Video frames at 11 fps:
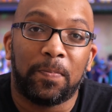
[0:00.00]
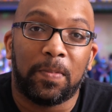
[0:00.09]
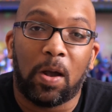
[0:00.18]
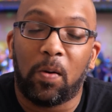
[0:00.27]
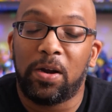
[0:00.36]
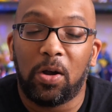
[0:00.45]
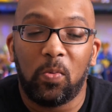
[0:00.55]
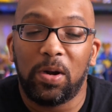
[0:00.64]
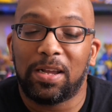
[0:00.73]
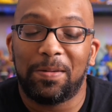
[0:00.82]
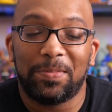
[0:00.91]
Now, I know
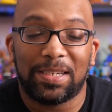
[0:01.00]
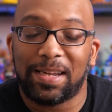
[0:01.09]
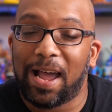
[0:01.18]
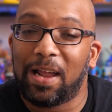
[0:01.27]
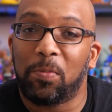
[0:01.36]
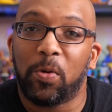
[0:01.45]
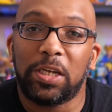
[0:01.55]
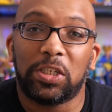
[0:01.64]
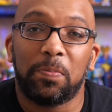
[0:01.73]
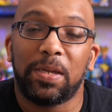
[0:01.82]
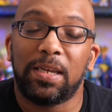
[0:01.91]
when it comes to
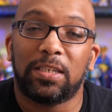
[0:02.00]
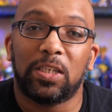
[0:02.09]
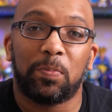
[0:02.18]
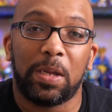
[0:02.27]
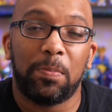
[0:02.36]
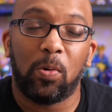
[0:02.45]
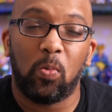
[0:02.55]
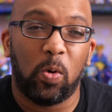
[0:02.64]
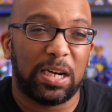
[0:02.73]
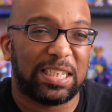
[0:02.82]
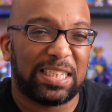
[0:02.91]
calibration pieces, people
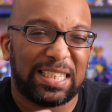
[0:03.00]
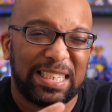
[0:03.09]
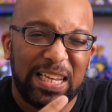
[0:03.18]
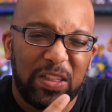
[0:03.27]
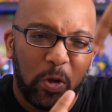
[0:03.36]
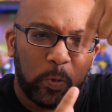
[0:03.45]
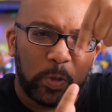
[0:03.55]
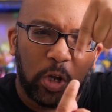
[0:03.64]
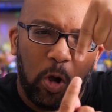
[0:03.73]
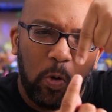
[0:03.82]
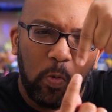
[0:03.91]
want to see those
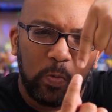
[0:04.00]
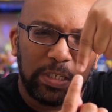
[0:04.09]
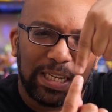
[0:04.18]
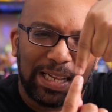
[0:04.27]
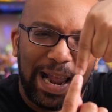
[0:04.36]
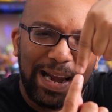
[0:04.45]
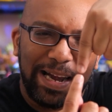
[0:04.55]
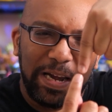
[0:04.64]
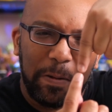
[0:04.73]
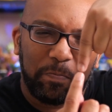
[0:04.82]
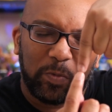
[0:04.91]
cones
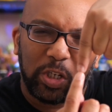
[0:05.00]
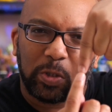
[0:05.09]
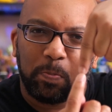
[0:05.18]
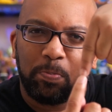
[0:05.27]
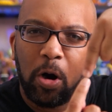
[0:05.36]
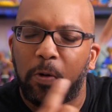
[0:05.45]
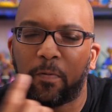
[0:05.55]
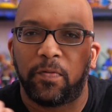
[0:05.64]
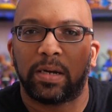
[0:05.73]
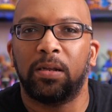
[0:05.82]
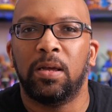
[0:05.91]
lining up just
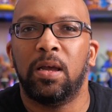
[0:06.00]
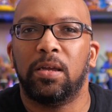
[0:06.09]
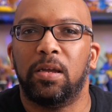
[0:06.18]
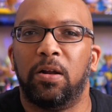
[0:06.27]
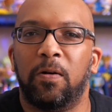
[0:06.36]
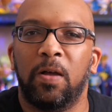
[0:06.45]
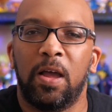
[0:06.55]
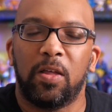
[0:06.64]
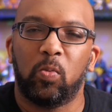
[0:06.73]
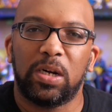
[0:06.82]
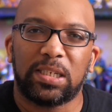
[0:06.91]
perfect. You know,
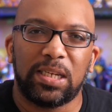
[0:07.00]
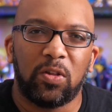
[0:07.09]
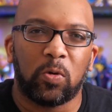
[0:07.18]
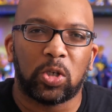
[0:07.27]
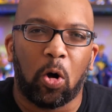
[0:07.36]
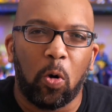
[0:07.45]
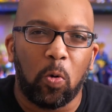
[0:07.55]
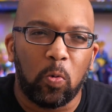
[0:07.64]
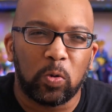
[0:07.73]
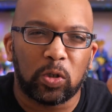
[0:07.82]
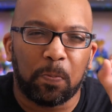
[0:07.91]
they want to see those
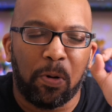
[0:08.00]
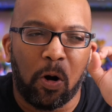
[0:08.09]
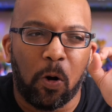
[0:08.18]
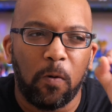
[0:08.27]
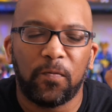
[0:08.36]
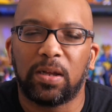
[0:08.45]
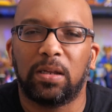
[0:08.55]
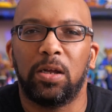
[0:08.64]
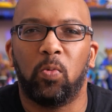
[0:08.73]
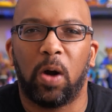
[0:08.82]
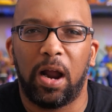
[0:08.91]
holes
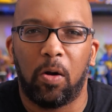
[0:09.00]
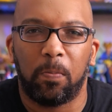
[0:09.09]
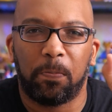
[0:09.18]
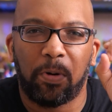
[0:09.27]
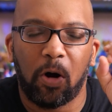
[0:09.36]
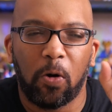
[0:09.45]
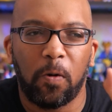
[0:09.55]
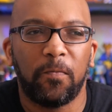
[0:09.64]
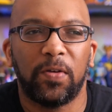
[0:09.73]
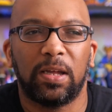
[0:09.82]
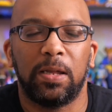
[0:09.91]
perfectly round,
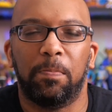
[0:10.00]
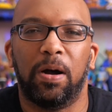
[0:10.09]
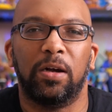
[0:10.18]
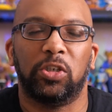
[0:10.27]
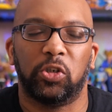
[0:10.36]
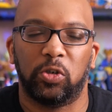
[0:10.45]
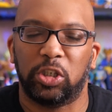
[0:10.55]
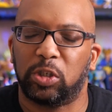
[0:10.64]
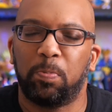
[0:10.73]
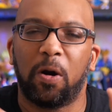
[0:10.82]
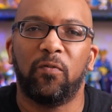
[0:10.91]
perfectly punctured,
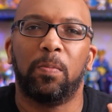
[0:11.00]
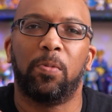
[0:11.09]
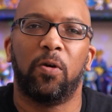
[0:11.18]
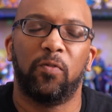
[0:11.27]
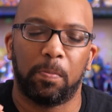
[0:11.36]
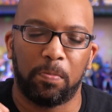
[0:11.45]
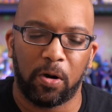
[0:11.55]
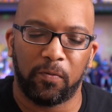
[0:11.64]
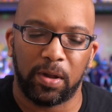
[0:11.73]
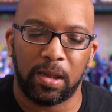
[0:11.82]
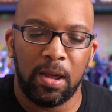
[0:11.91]
just perfect, perfect,
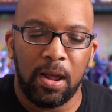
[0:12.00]
perfect.